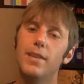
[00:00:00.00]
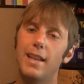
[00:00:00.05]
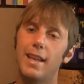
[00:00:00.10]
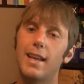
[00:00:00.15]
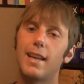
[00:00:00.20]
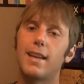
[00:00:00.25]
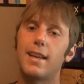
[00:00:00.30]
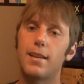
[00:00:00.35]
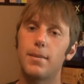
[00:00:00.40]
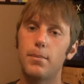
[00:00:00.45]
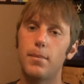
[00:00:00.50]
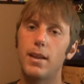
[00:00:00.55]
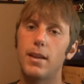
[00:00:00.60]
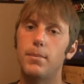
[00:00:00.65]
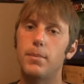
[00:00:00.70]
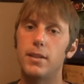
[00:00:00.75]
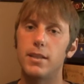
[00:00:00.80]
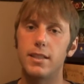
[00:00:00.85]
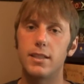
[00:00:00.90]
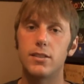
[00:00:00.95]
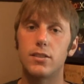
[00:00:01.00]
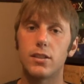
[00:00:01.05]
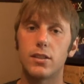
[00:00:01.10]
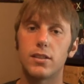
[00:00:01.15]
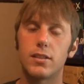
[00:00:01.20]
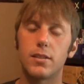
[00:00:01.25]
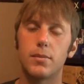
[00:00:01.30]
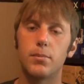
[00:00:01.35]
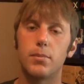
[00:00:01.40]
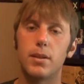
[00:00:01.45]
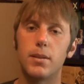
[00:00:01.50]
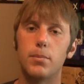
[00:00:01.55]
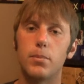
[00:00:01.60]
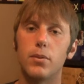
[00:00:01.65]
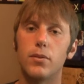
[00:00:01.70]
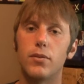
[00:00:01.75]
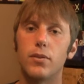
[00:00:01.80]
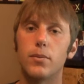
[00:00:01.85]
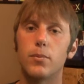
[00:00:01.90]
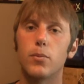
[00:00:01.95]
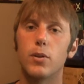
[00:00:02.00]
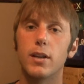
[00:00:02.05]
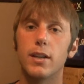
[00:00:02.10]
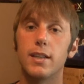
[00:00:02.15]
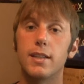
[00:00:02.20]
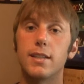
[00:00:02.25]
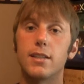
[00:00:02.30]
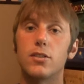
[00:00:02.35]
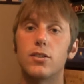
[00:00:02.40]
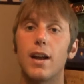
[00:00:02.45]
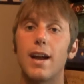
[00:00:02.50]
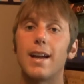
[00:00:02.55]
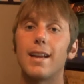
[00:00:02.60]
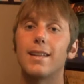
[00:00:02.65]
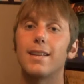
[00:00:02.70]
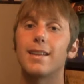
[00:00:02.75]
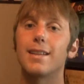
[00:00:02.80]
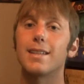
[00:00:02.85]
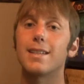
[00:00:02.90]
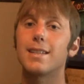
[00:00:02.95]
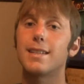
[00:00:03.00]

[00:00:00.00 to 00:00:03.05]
it can maybe deter some people from wanting to try it